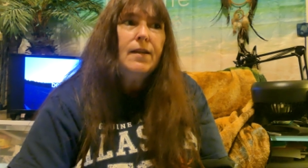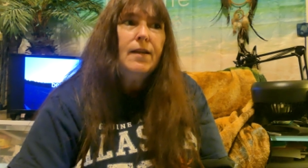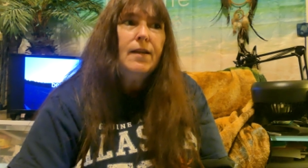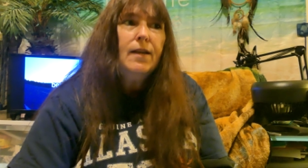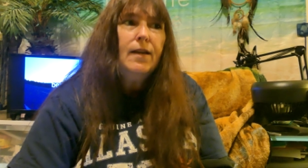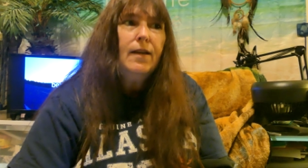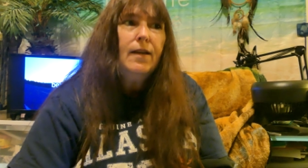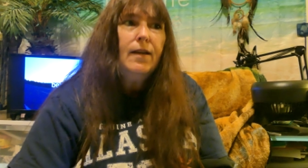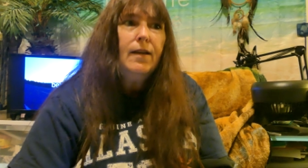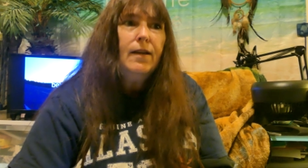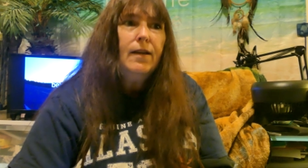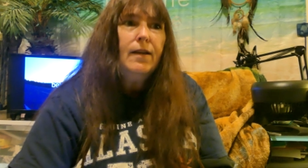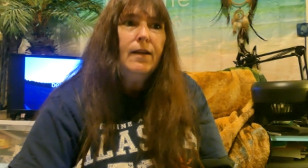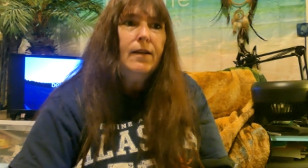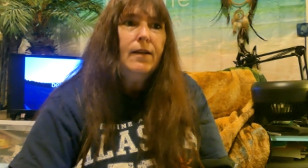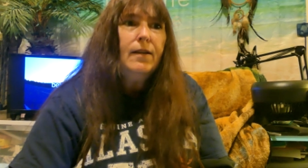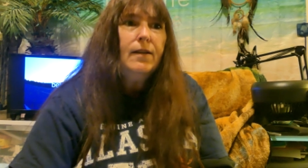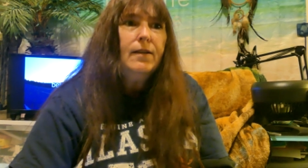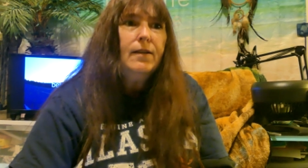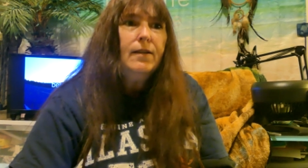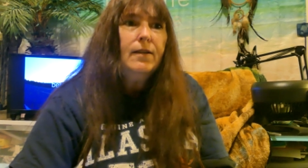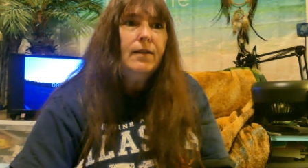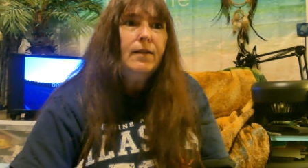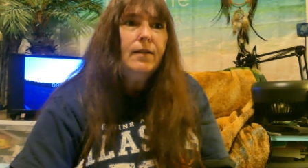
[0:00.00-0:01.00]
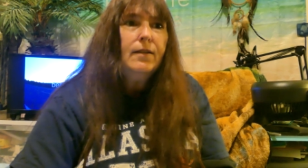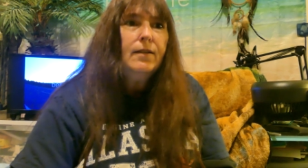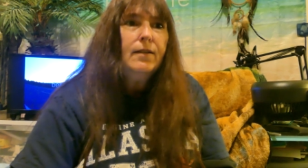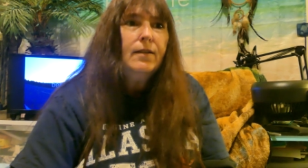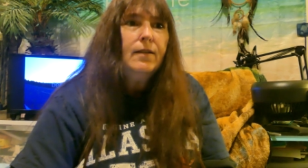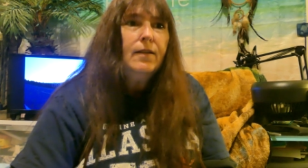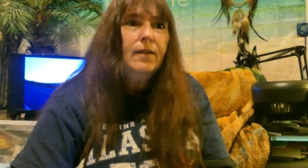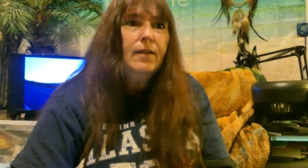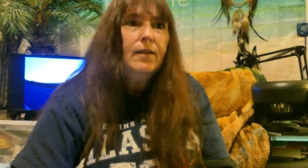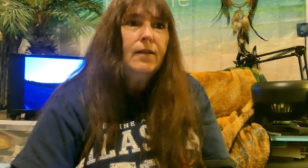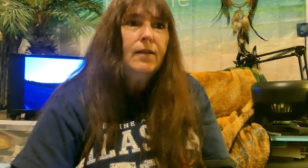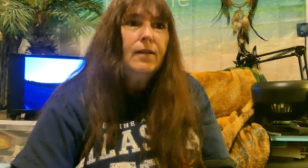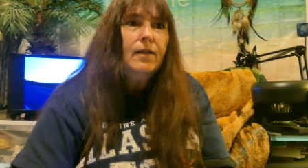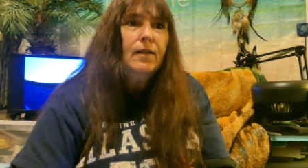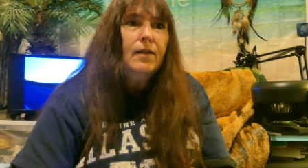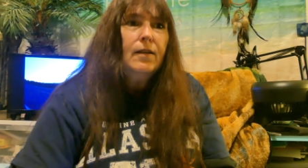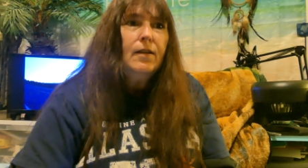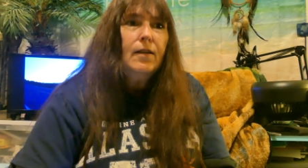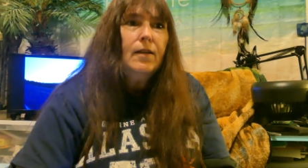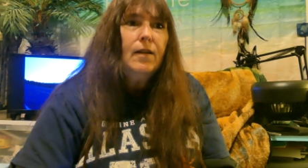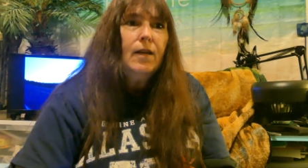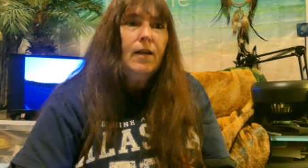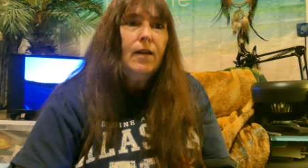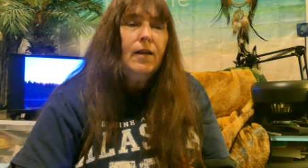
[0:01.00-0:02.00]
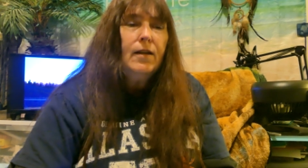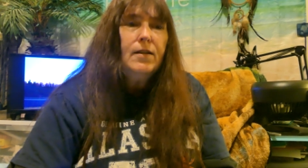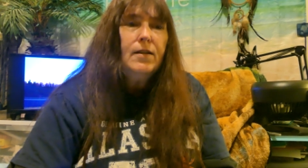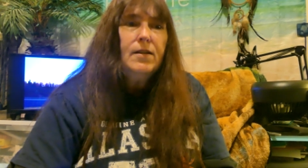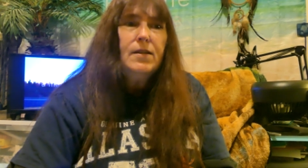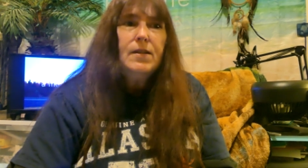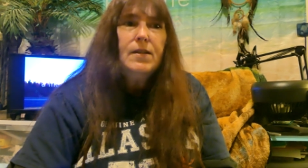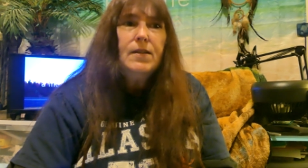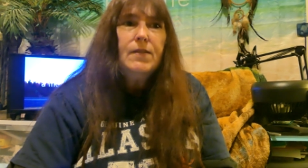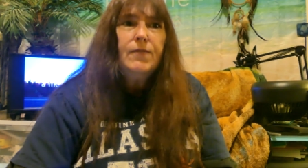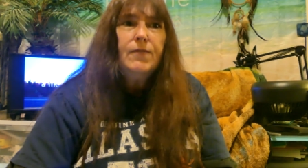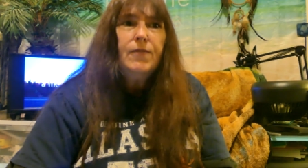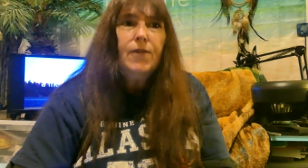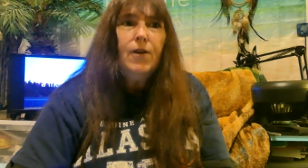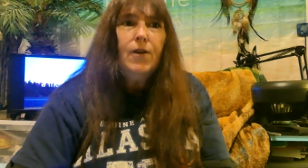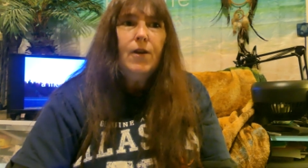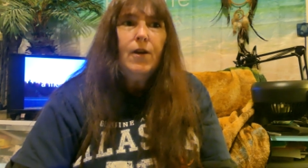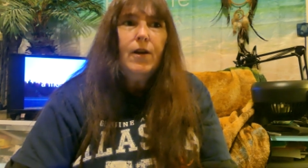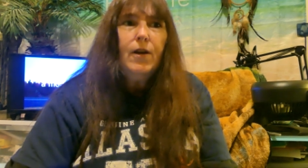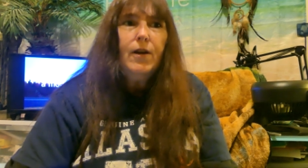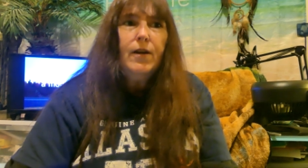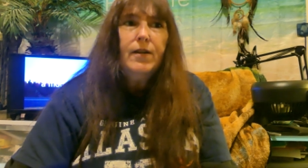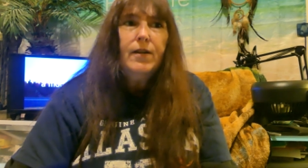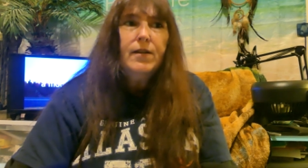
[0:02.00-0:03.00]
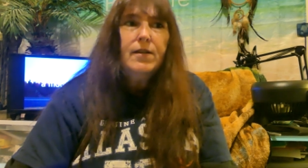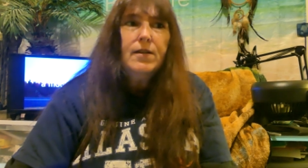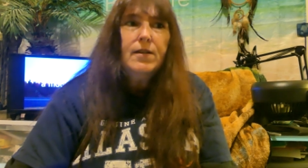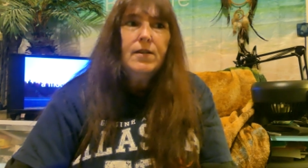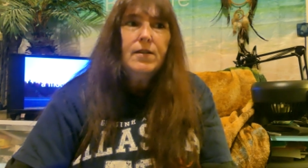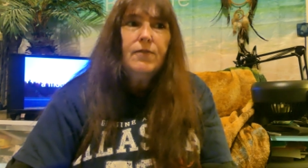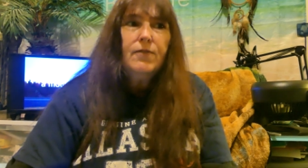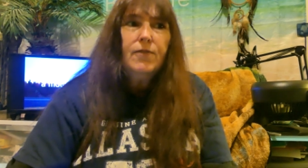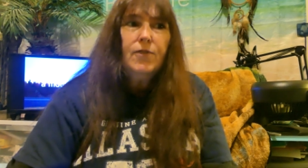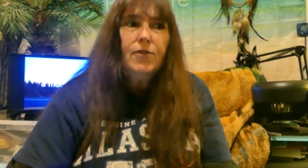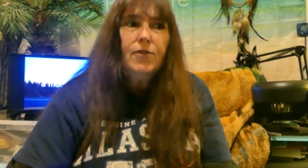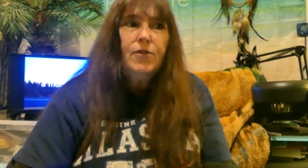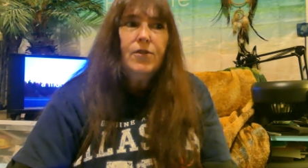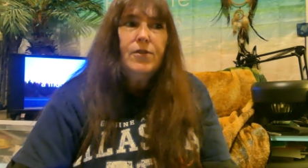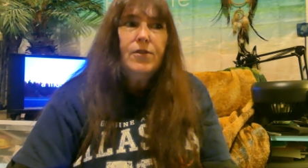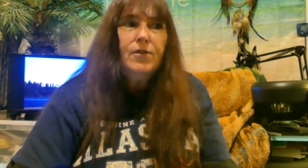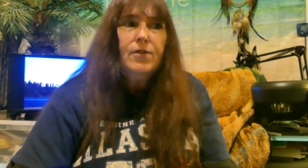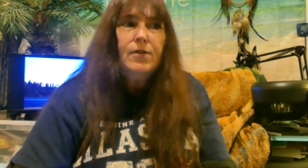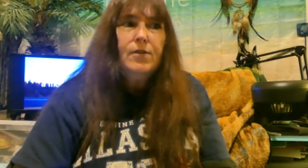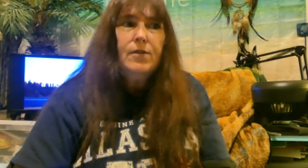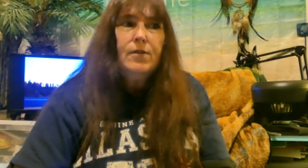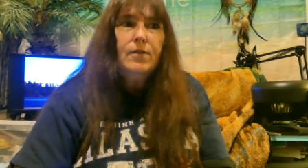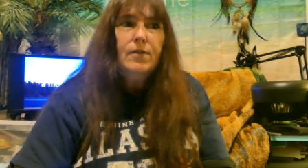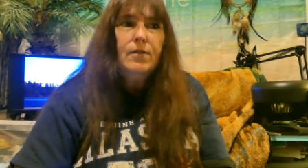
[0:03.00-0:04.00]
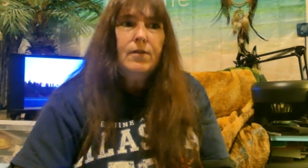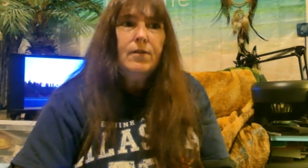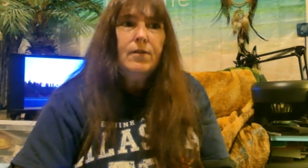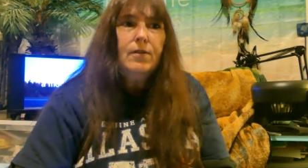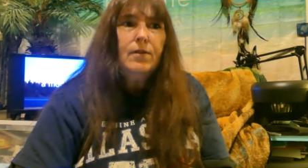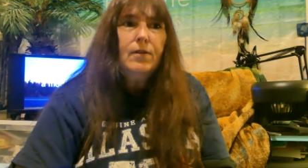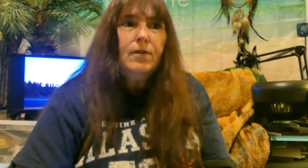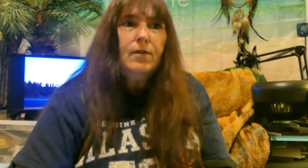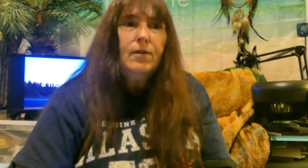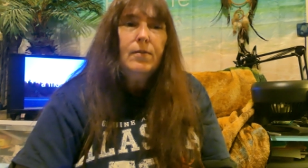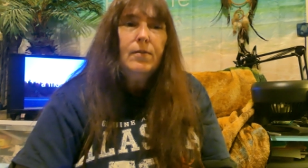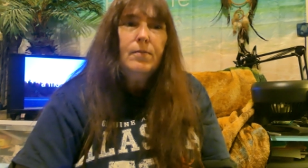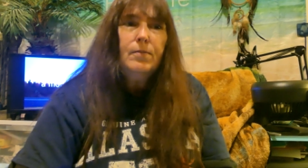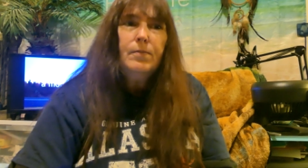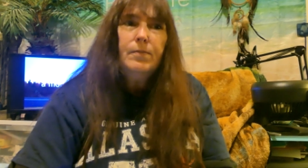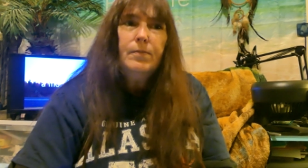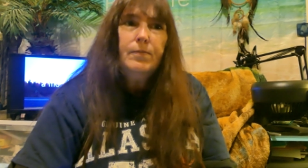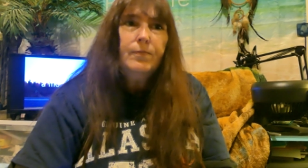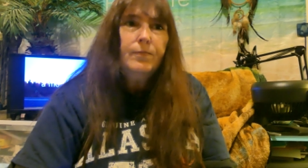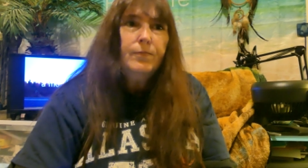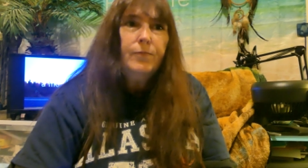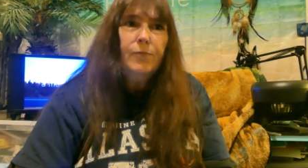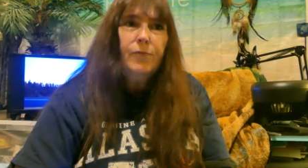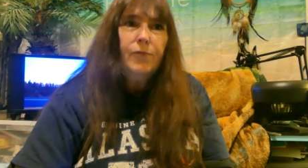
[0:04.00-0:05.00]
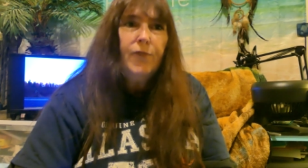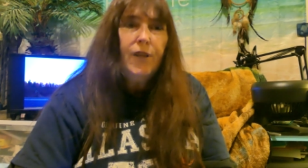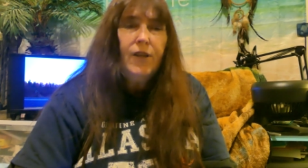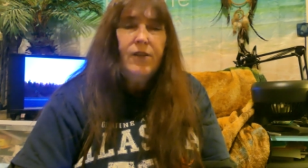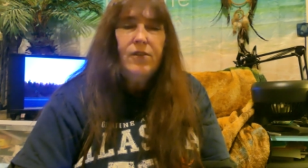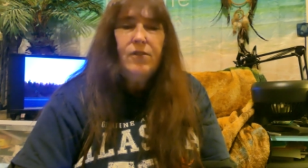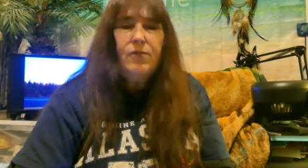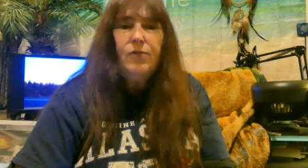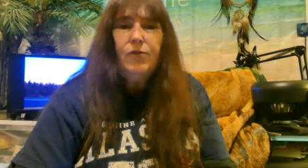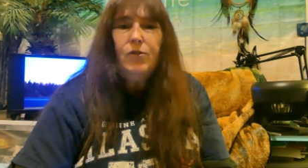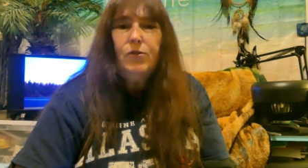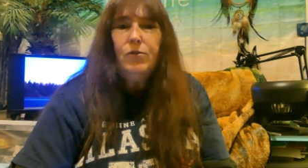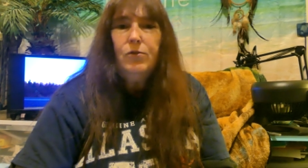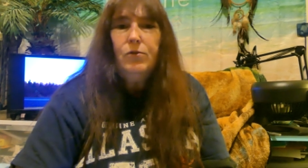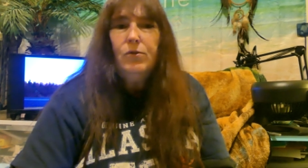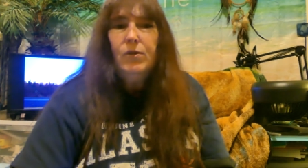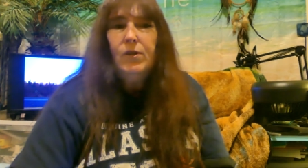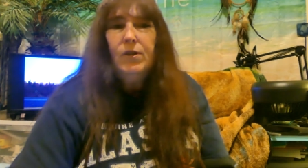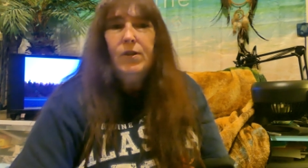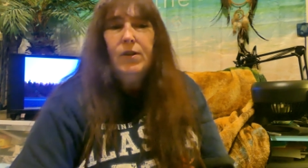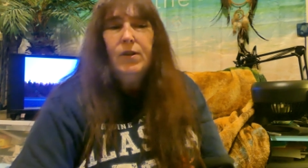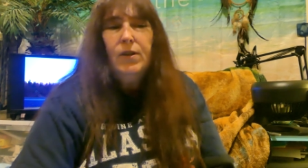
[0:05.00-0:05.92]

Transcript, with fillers: And as far as first um, fast food,